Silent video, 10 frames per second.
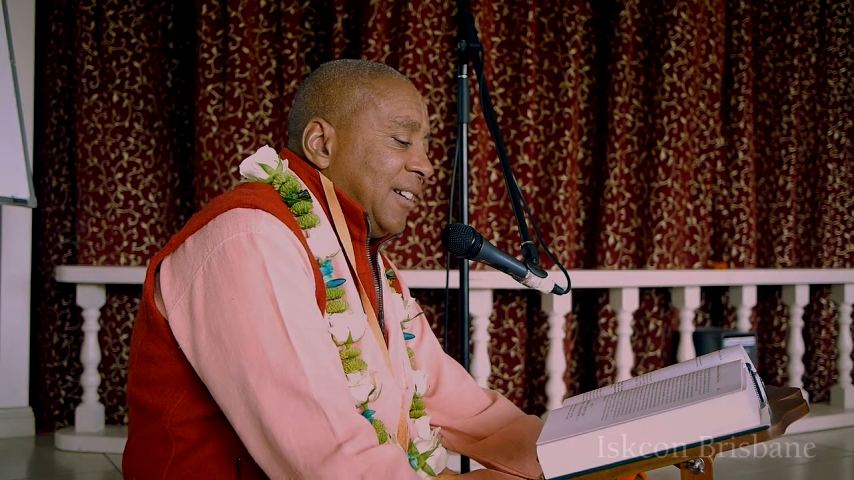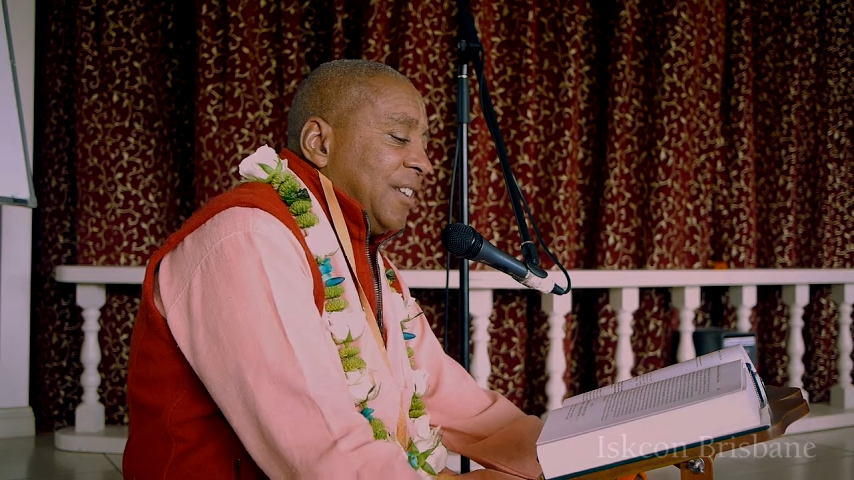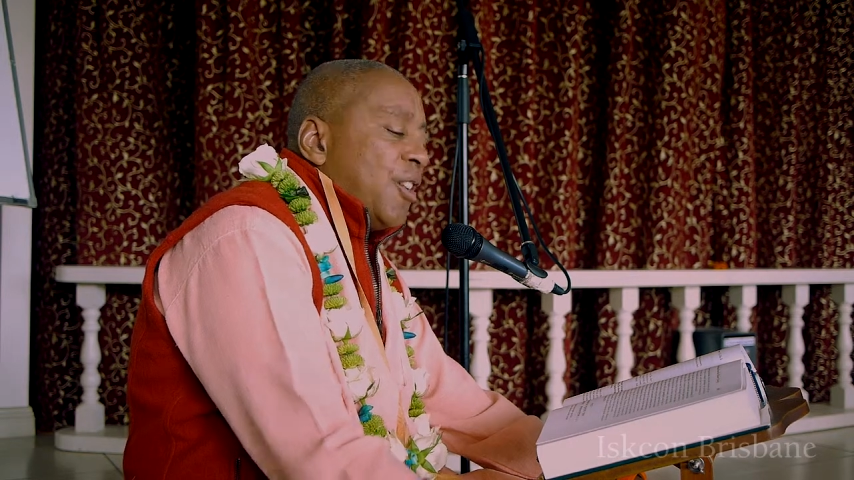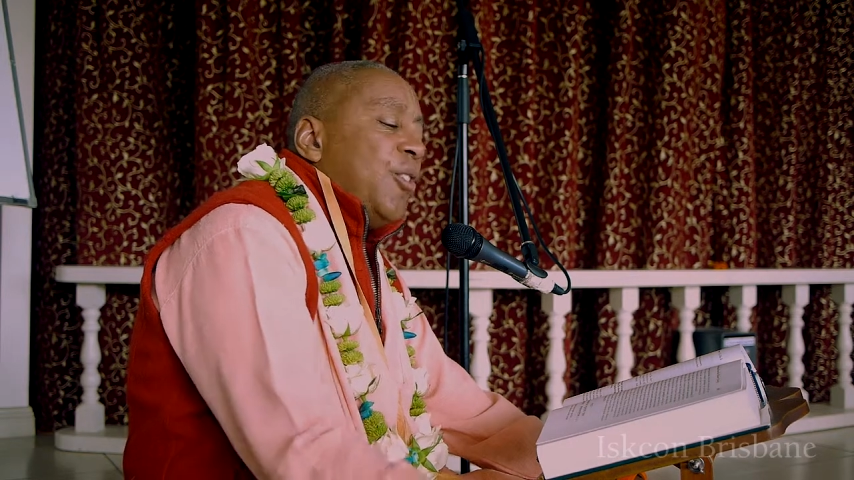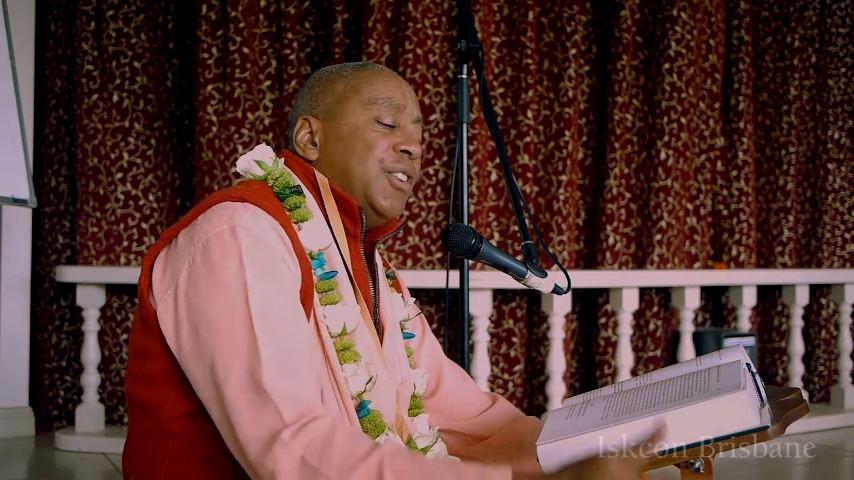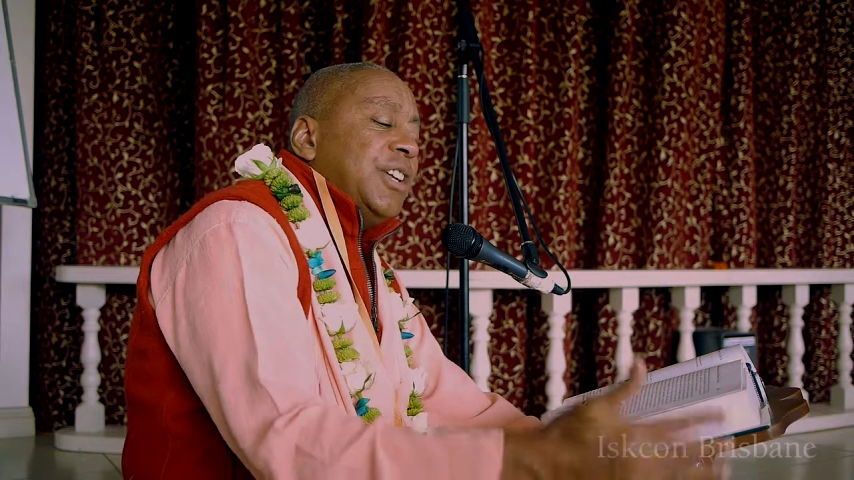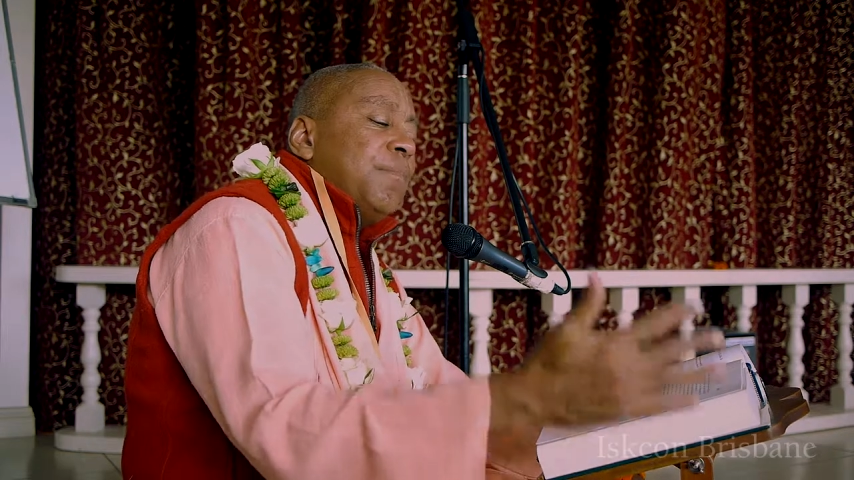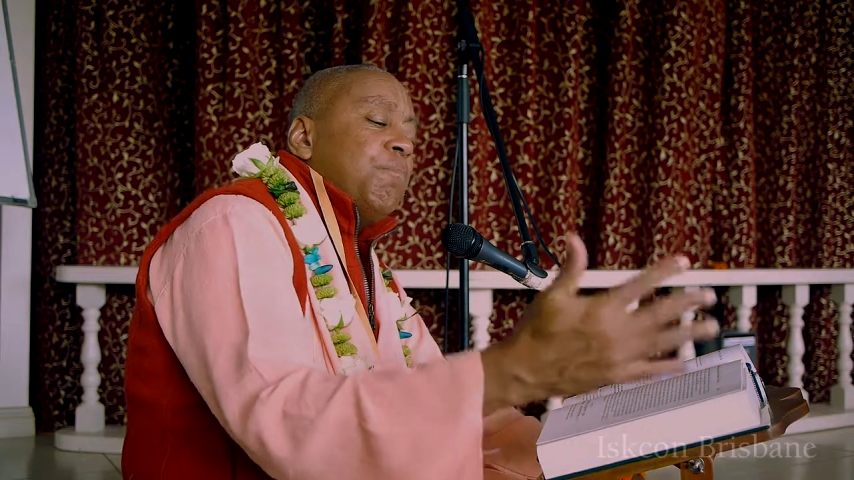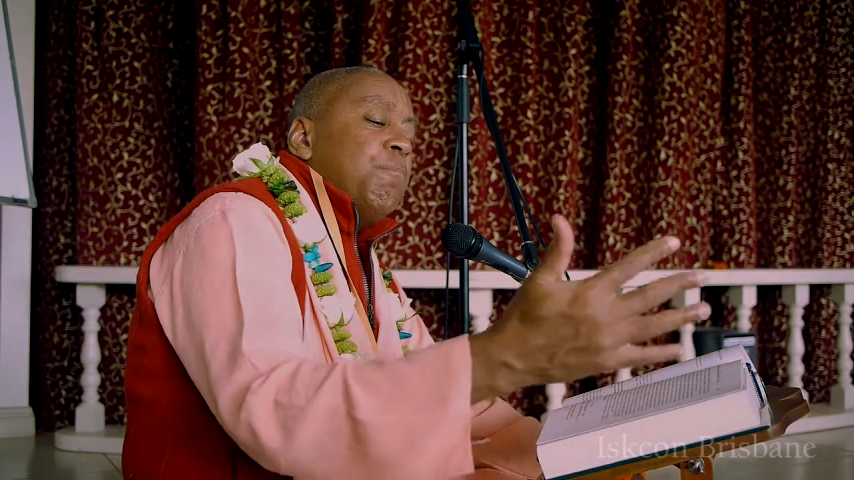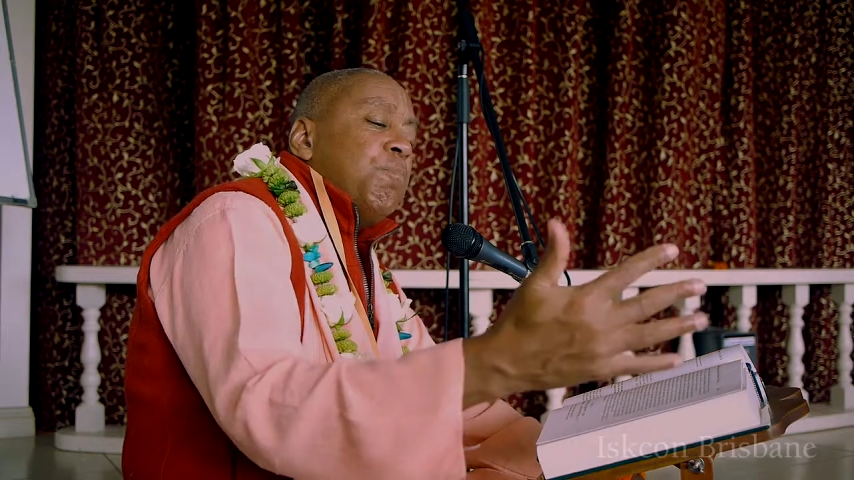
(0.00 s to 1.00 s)
The
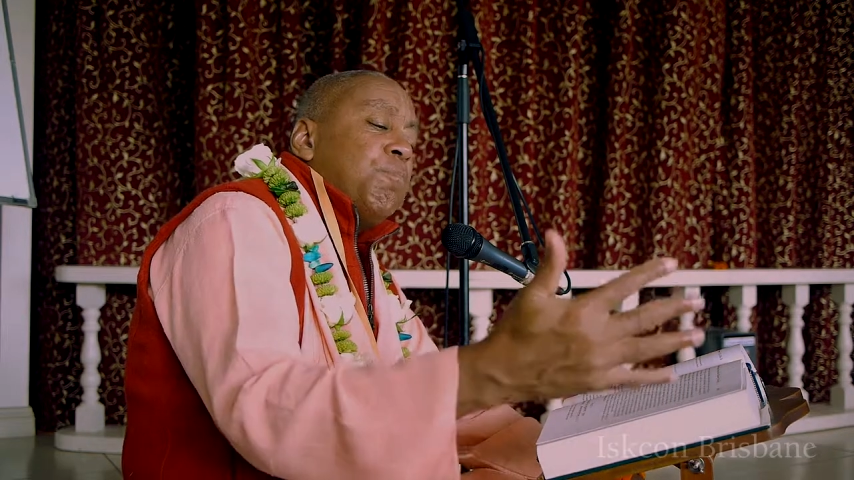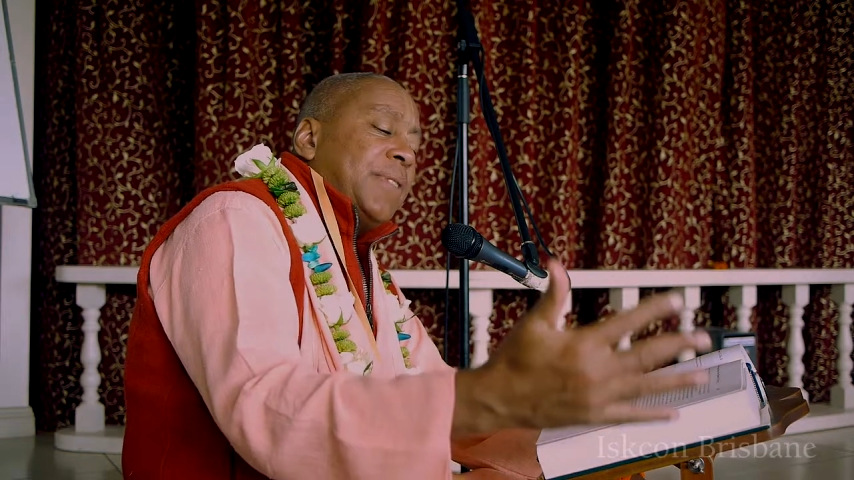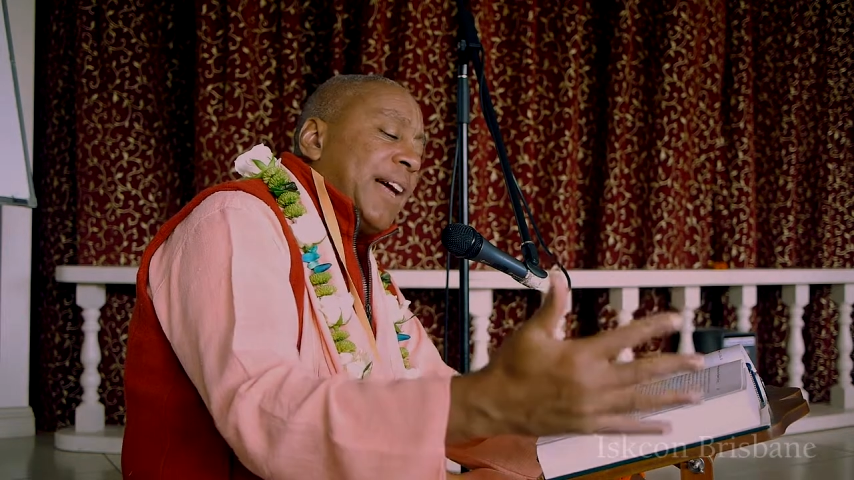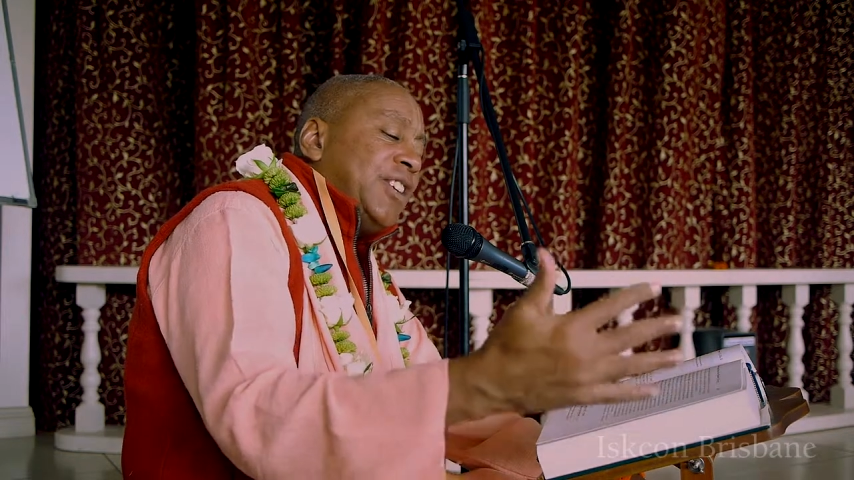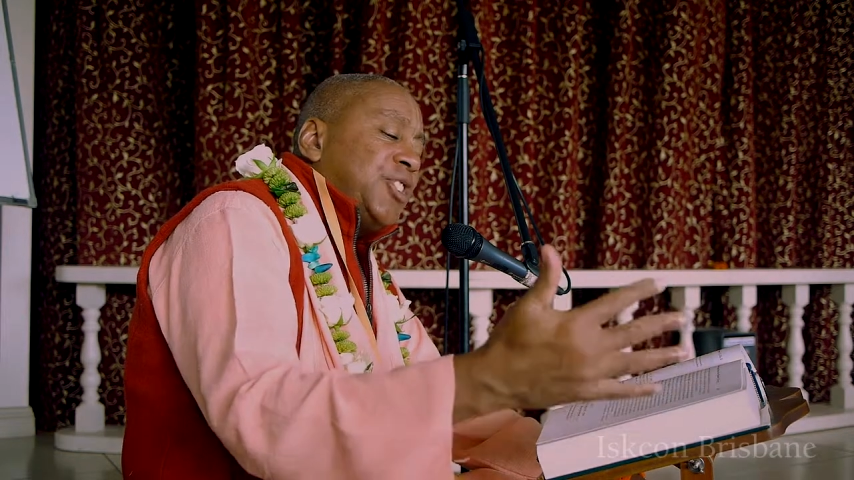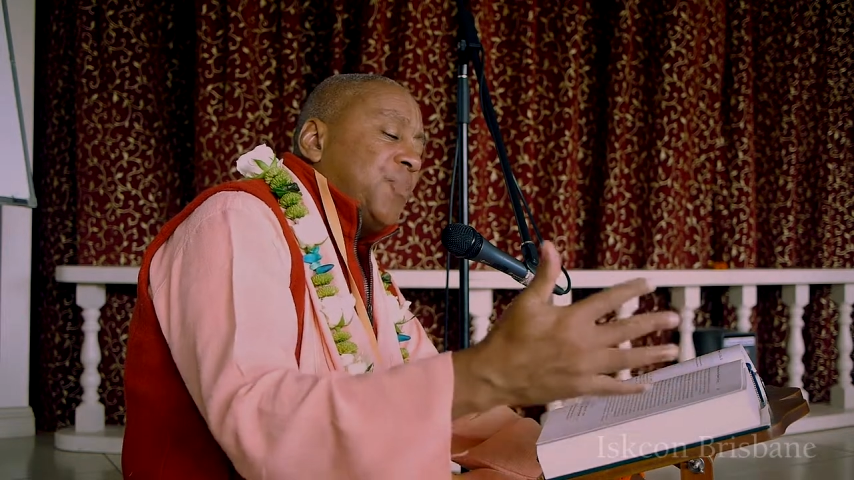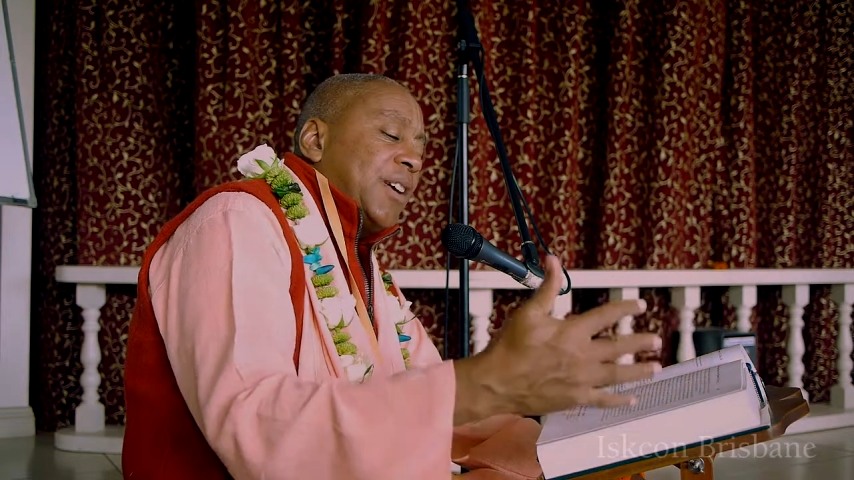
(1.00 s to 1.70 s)
only place